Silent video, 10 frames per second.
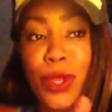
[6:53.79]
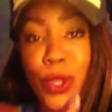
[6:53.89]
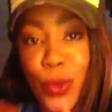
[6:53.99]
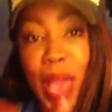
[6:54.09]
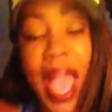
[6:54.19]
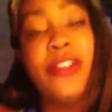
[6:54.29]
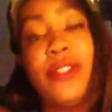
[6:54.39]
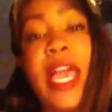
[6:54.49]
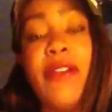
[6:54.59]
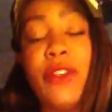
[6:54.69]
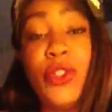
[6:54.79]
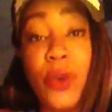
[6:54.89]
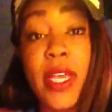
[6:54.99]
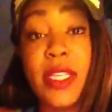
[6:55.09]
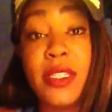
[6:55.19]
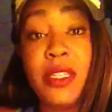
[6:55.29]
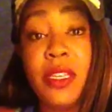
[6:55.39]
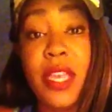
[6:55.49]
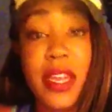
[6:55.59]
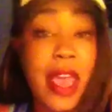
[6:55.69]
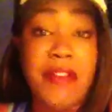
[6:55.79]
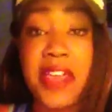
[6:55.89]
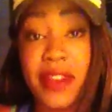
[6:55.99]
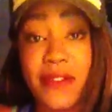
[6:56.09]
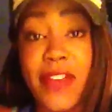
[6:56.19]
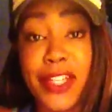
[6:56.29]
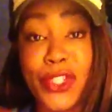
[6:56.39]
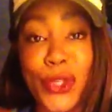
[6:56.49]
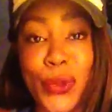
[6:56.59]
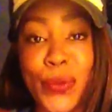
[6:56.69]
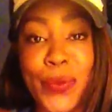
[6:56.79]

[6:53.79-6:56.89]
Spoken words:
you actually have a choice in how that affects you.